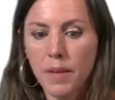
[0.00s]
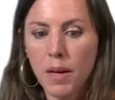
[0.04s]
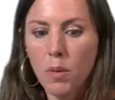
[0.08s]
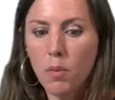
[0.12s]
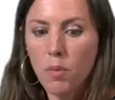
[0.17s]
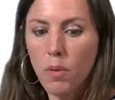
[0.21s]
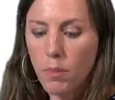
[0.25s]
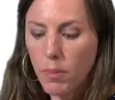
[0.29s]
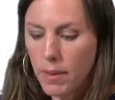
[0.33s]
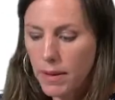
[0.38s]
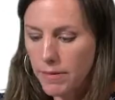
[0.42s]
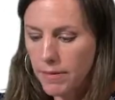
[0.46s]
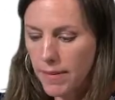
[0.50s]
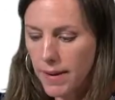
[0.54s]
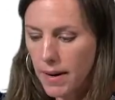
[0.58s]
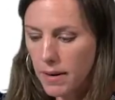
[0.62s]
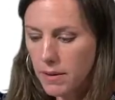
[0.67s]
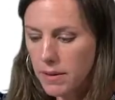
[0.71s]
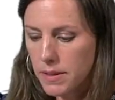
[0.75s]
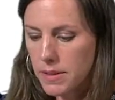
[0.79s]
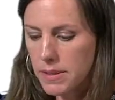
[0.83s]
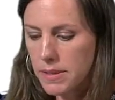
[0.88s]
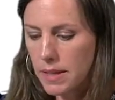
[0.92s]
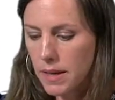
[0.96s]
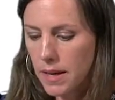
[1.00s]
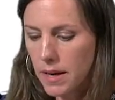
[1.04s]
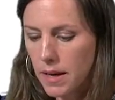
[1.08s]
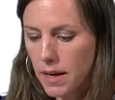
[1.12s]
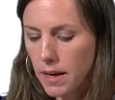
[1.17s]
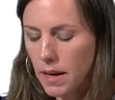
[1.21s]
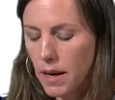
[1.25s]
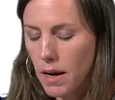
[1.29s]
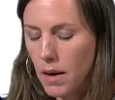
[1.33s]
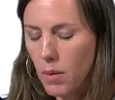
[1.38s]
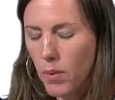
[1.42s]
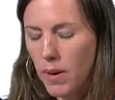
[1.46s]
What we found is
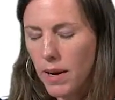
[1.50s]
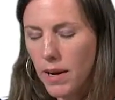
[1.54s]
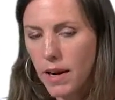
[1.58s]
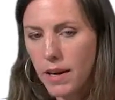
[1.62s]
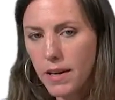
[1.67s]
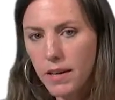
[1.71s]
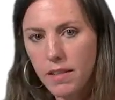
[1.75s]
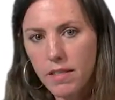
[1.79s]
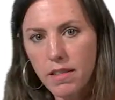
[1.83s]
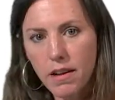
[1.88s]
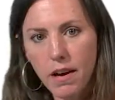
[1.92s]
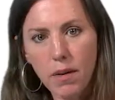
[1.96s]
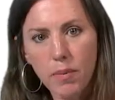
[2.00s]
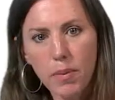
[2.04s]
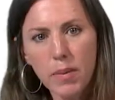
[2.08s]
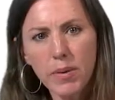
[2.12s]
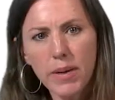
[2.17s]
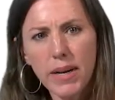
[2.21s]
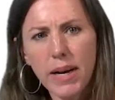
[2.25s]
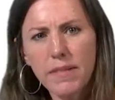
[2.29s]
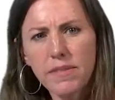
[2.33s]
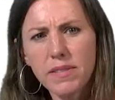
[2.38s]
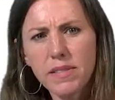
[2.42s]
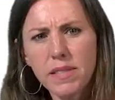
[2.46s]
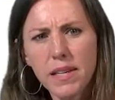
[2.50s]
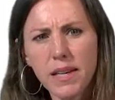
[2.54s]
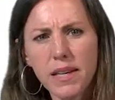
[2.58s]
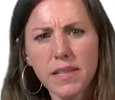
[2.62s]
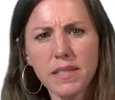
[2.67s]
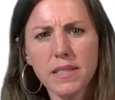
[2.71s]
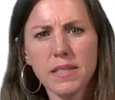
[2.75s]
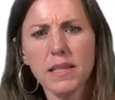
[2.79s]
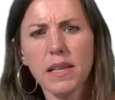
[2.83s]
that we kind of thought we would have sites